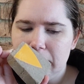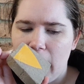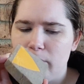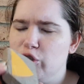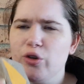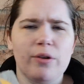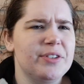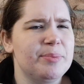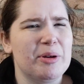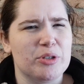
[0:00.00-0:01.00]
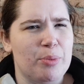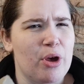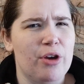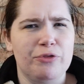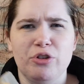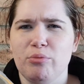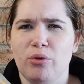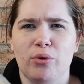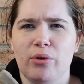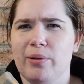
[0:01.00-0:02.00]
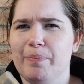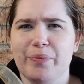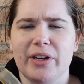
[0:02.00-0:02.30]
I'm sure I've smelt a perfume or